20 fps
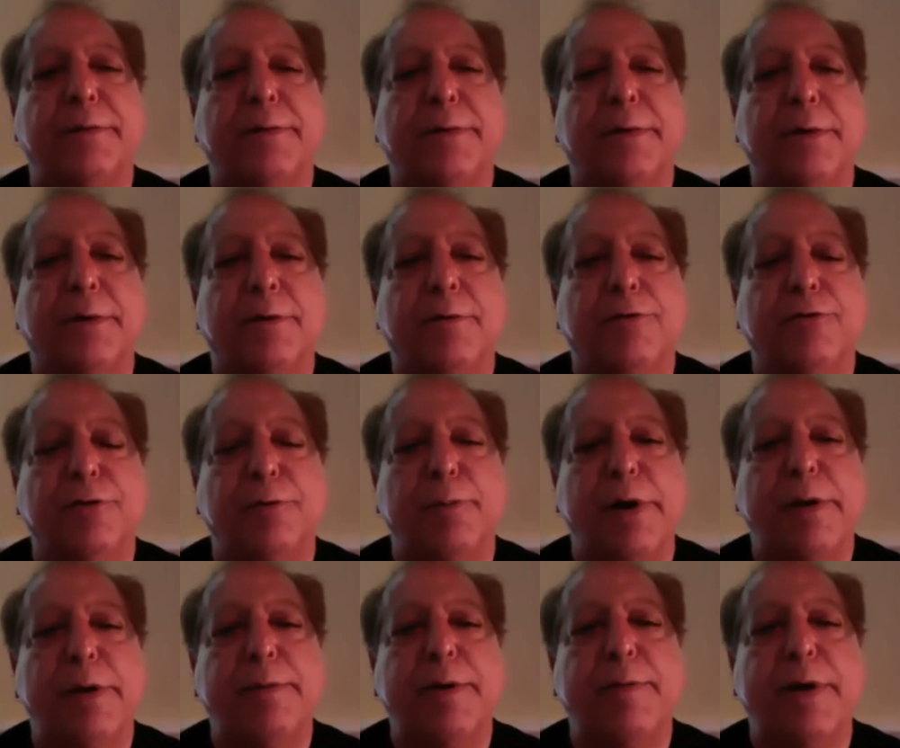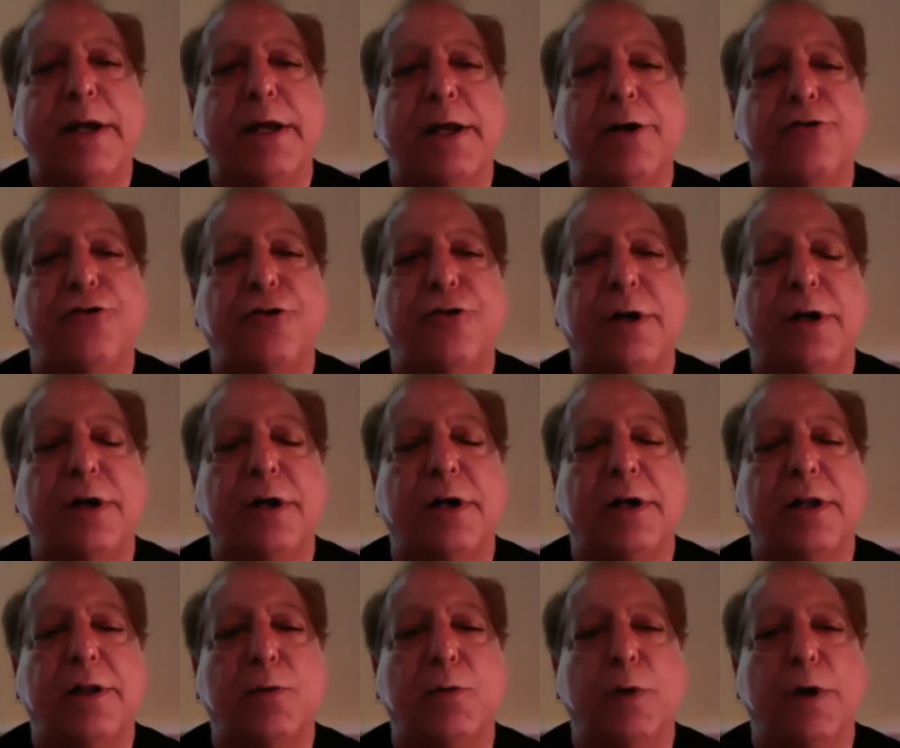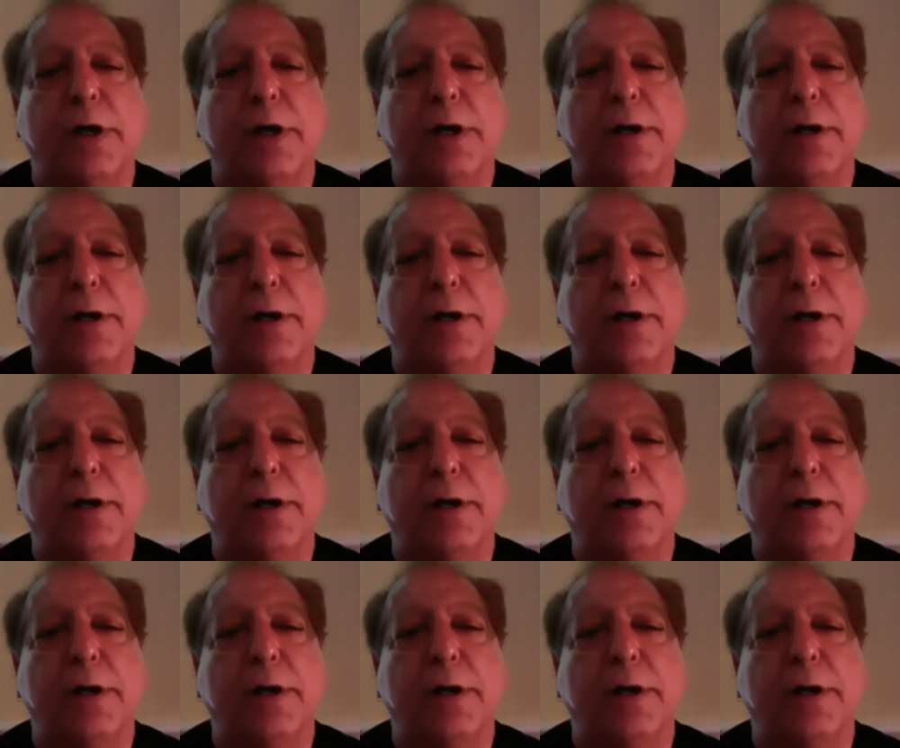which is the premier medical journal in the world.